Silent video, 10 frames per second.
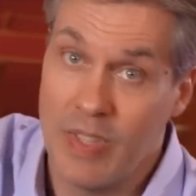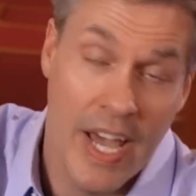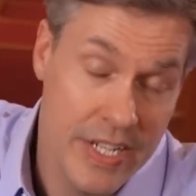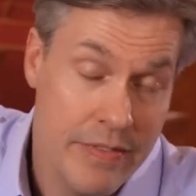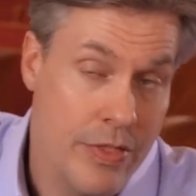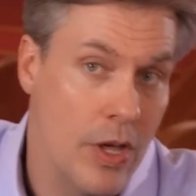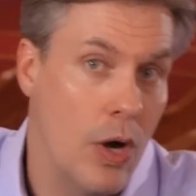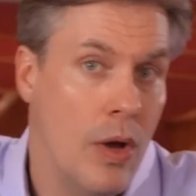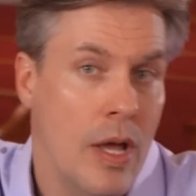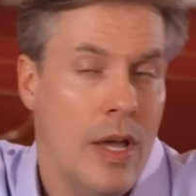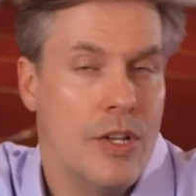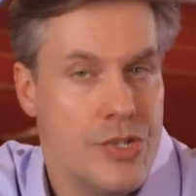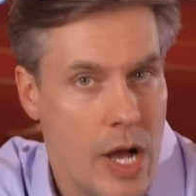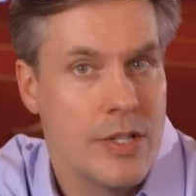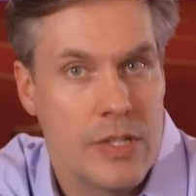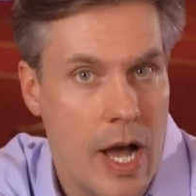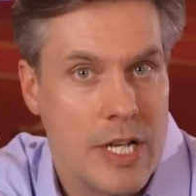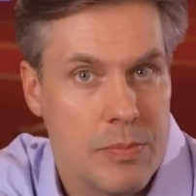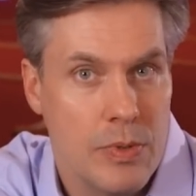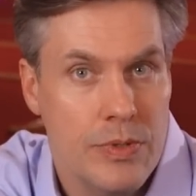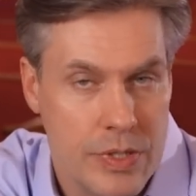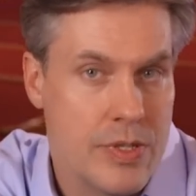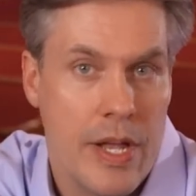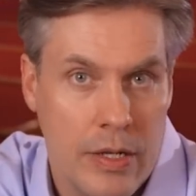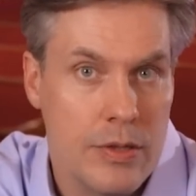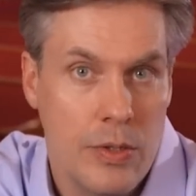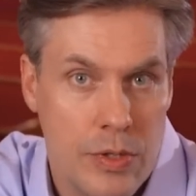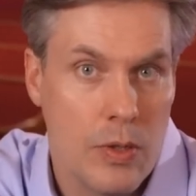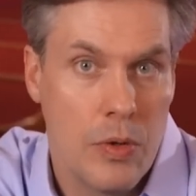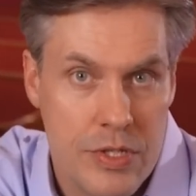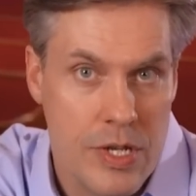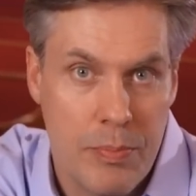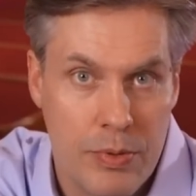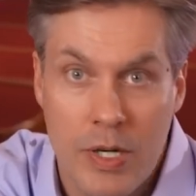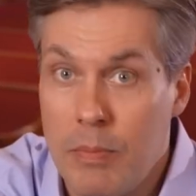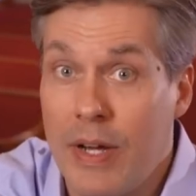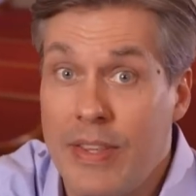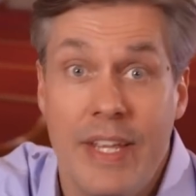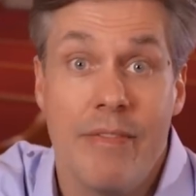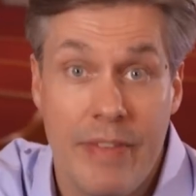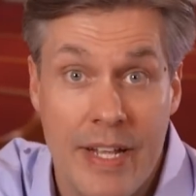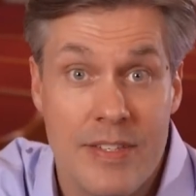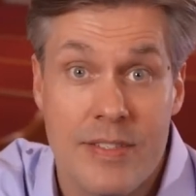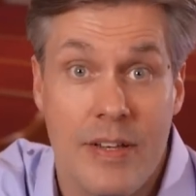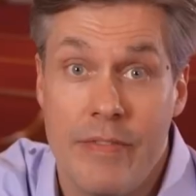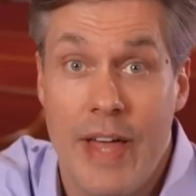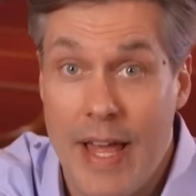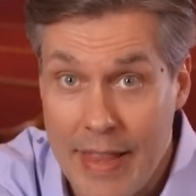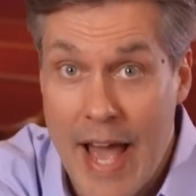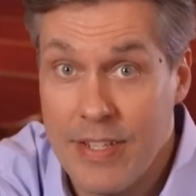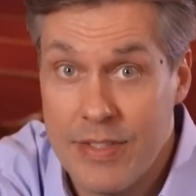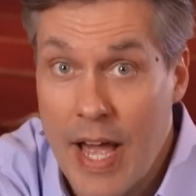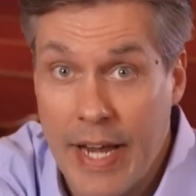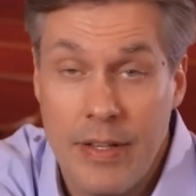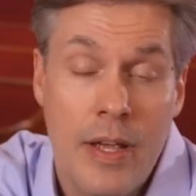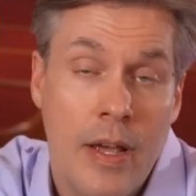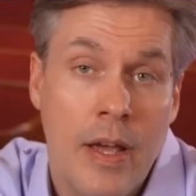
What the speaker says: And even though John's Gospel does not include the Lord's Supper among the events of that last night,